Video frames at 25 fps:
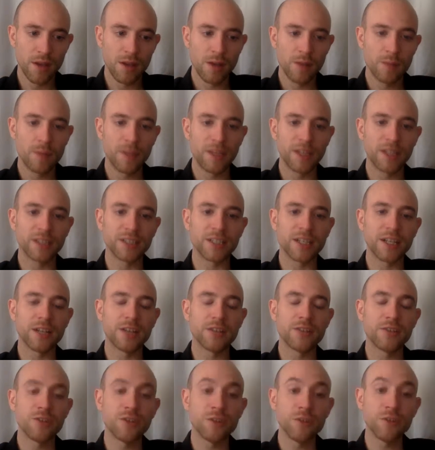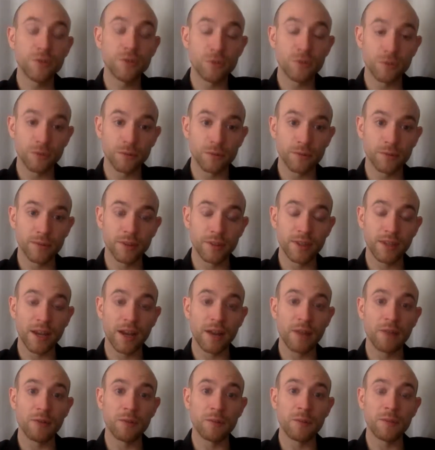because I knew that
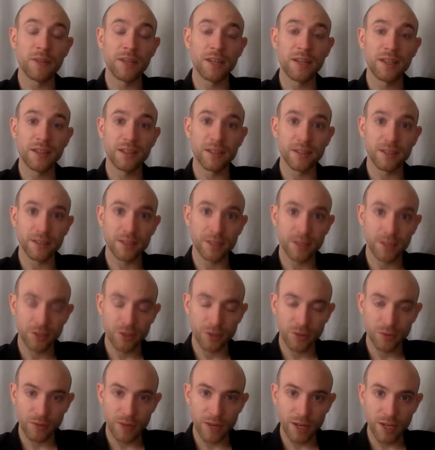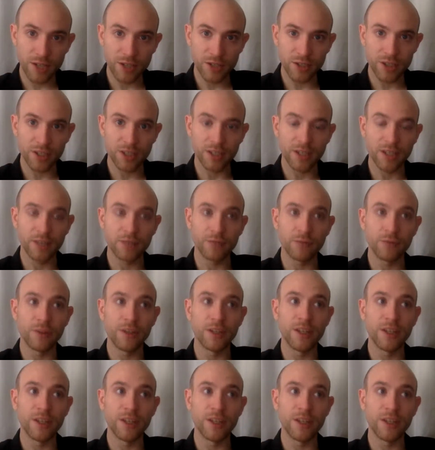I would be in this situation if we